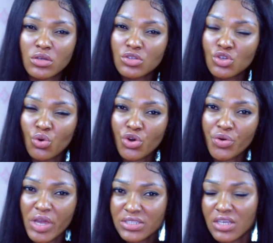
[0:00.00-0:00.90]
you know,
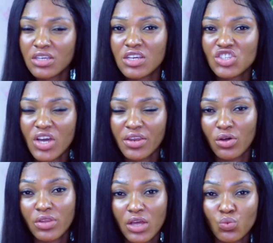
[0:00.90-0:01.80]
create another
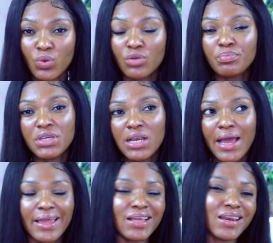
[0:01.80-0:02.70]
channel that will be
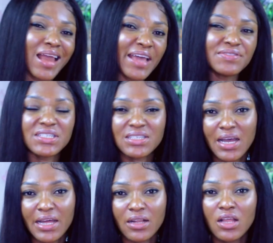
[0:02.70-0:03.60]
like a
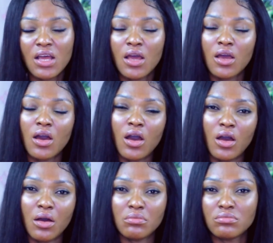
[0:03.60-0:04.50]
lifestyle
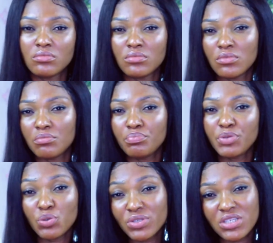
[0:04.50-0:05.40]

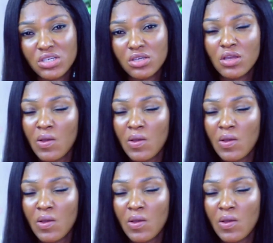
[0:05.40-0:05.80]
beauty